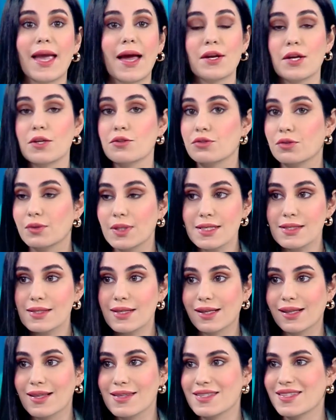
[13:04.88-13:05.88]

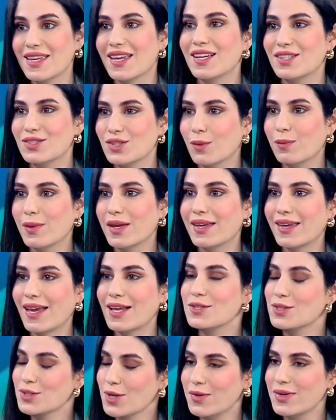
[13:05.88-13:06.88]
interesting, let's say, topic and
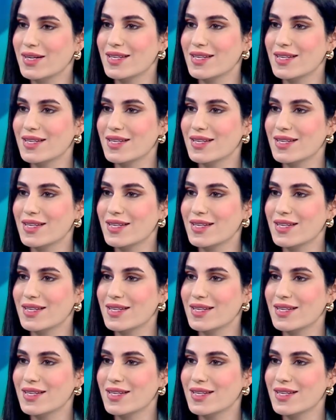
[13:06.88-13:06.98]
stories.